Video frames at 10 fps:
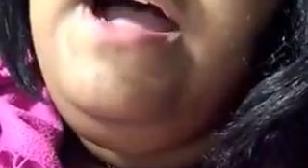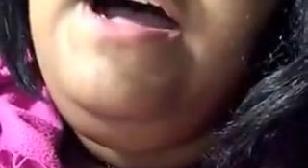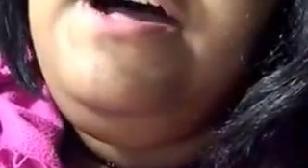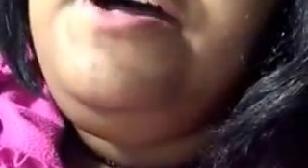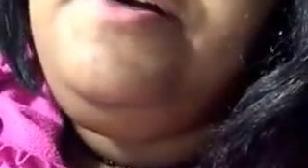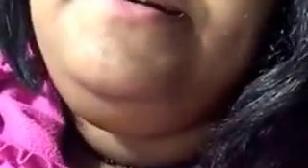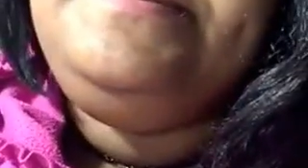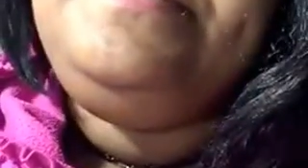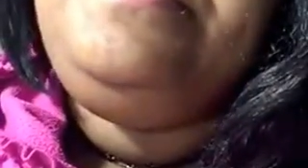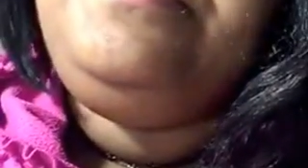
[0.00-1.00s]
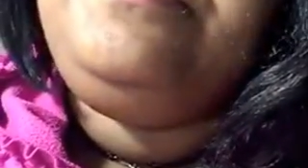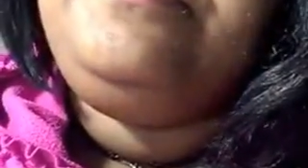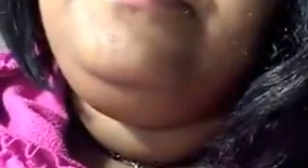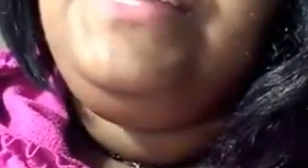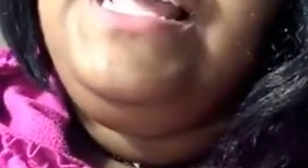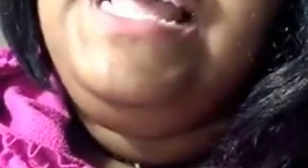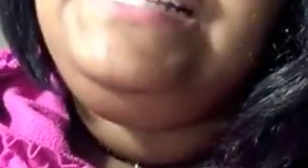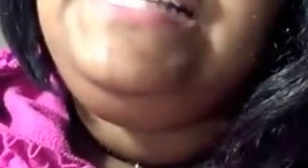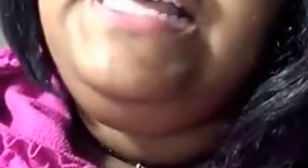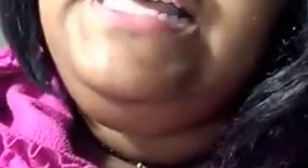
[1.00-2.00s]
Um, it
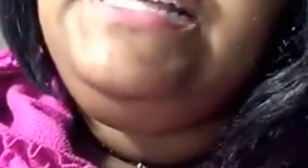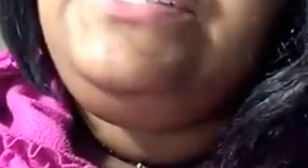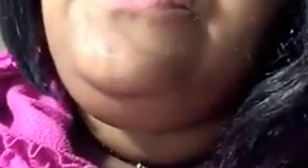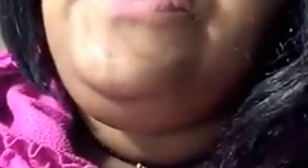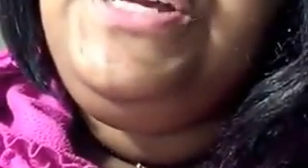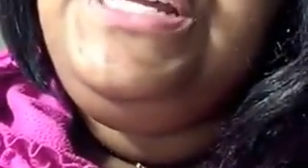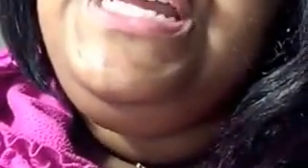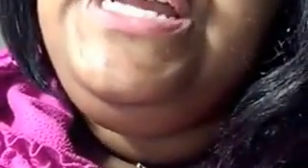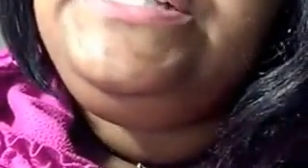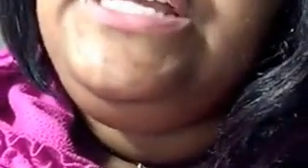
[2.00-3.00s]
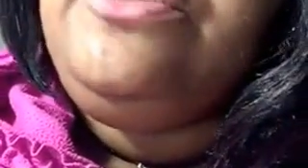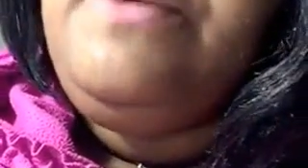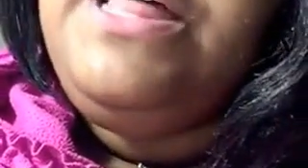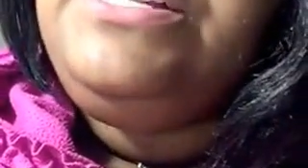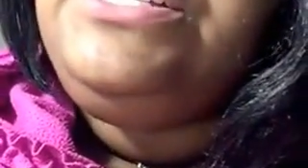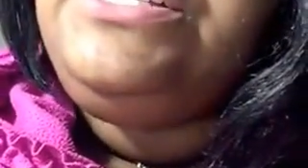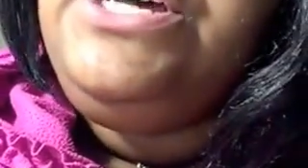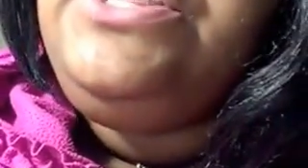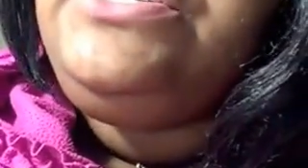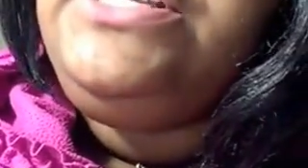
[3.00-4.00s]
says, for years, anthropologists and
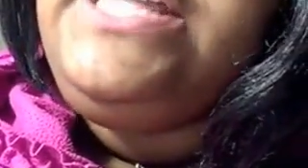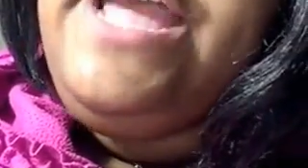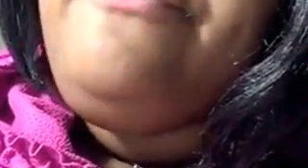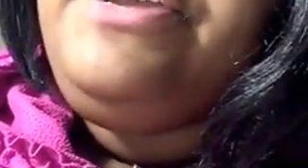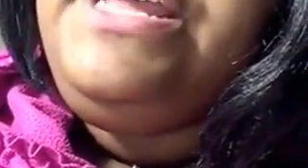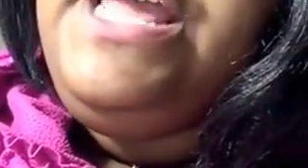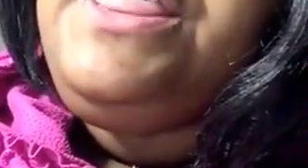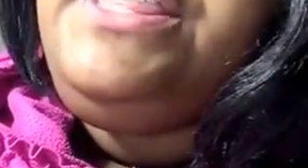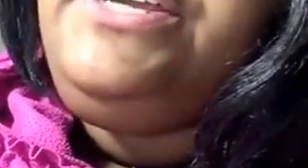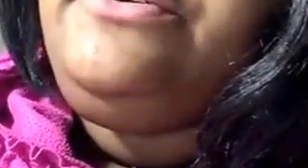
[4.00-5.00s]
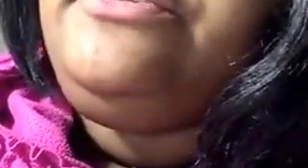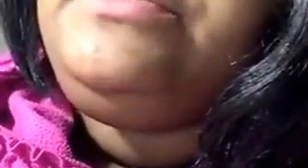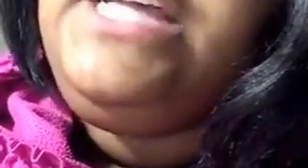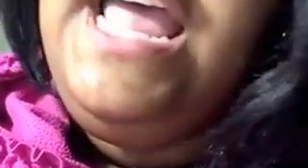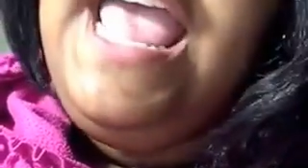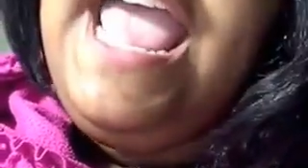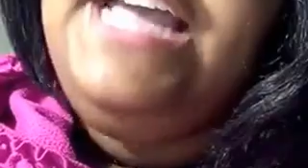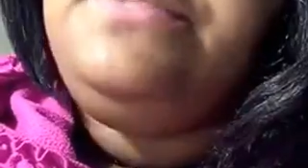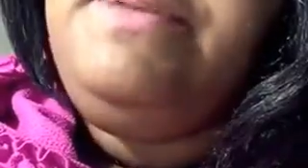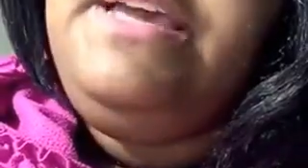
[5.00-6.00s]
others looked at African ethnic groups
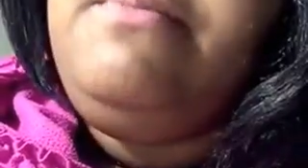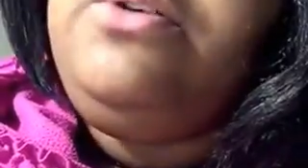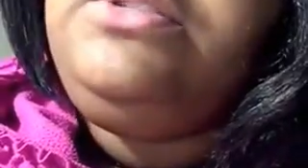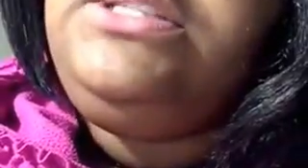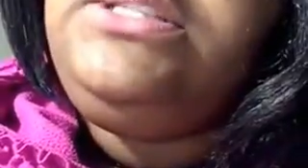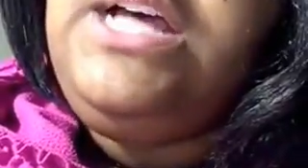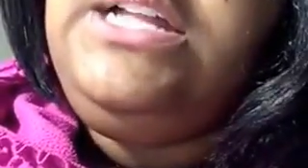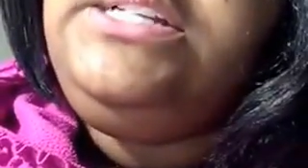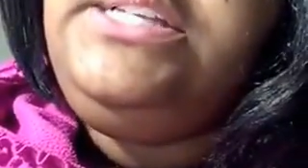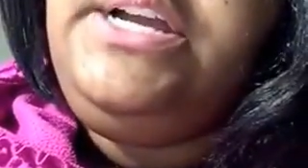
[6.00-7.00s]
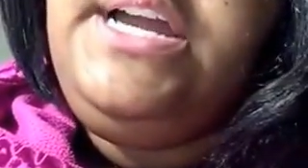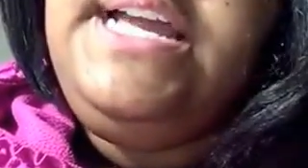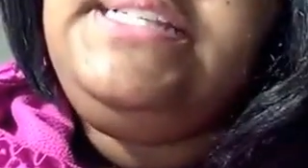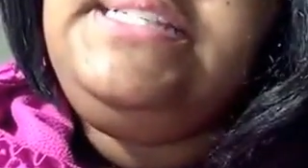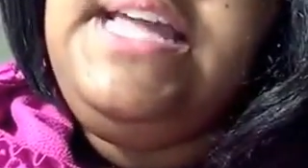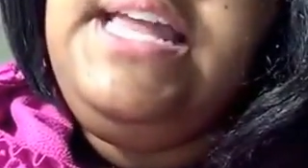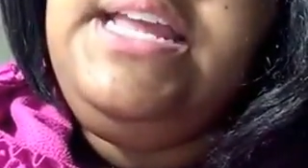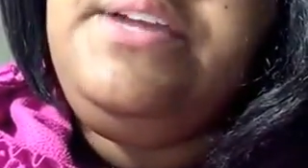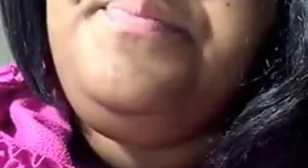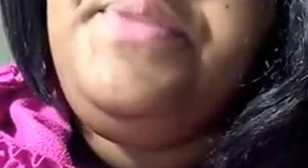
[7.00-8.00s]
as being most solitary and static.